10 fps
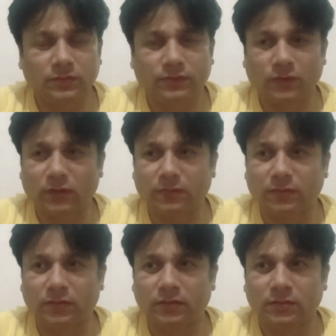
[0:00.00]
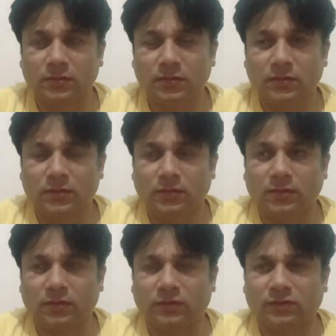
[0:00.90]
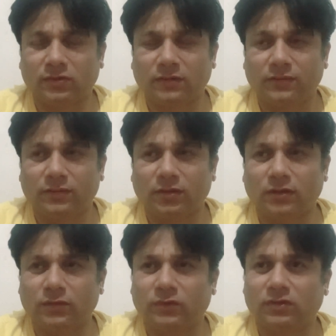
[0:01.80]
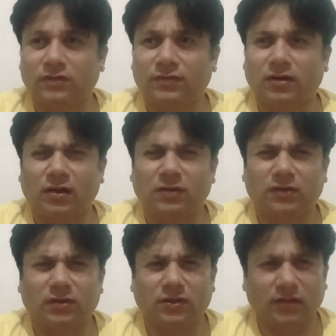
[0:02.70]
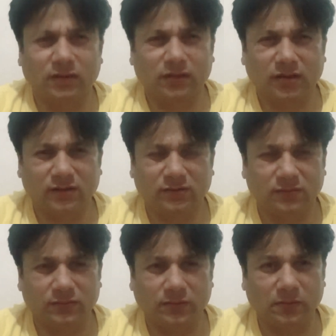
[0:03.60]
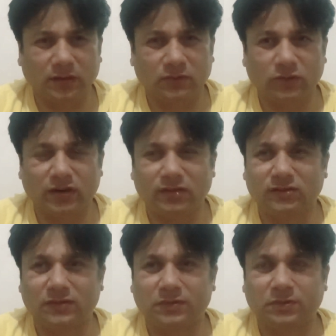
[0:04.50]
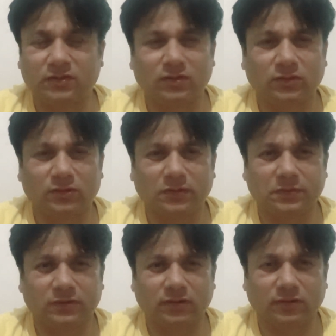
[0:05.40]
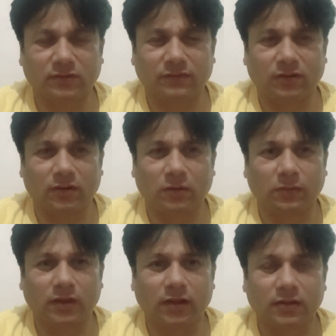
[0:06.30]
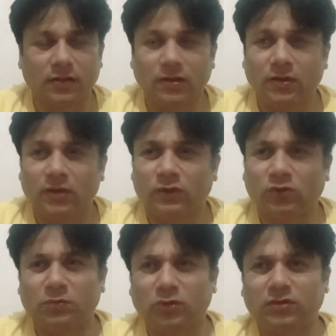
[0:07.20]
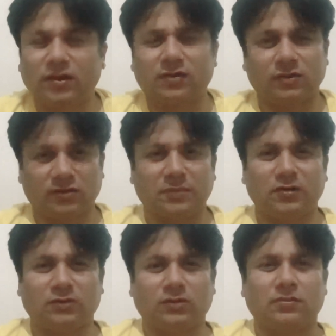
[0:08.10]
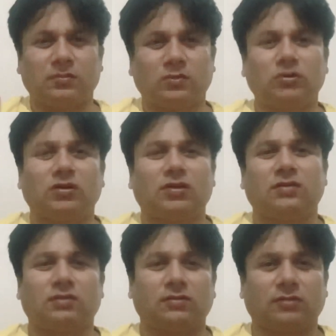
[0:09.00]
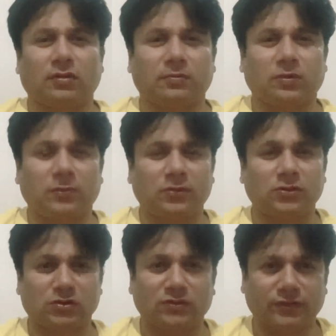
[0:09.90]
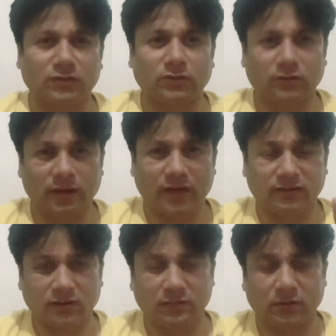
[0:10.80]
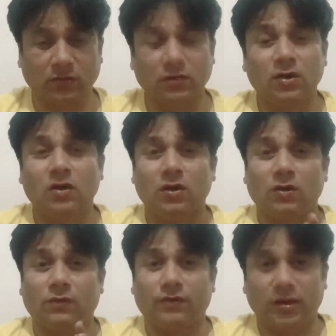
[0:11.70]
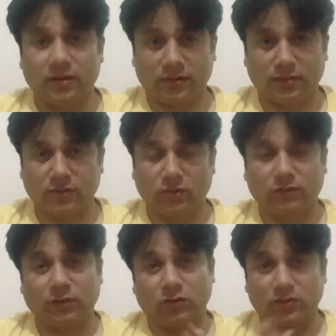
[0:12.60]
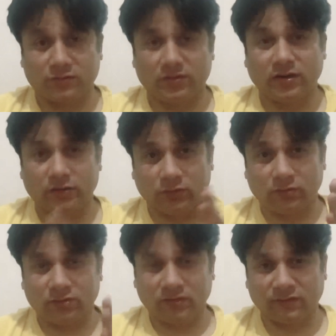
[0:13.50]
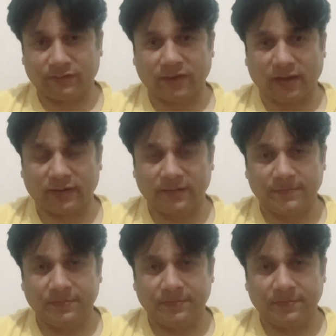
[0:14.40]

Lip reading: from it was somewhere it has from like 27% to 7%, somewhere around that. So in both the countries, in both the countries, the population of Hindus has come down. Wherein, on the contrary to this fact,